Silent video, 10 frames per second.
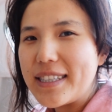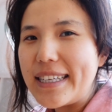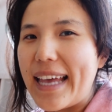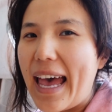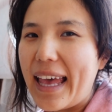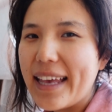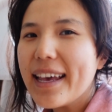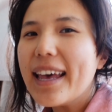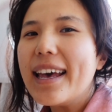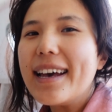today,
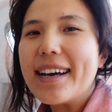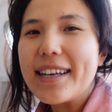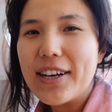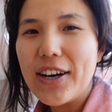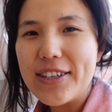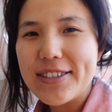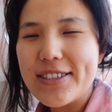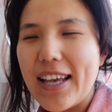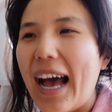cause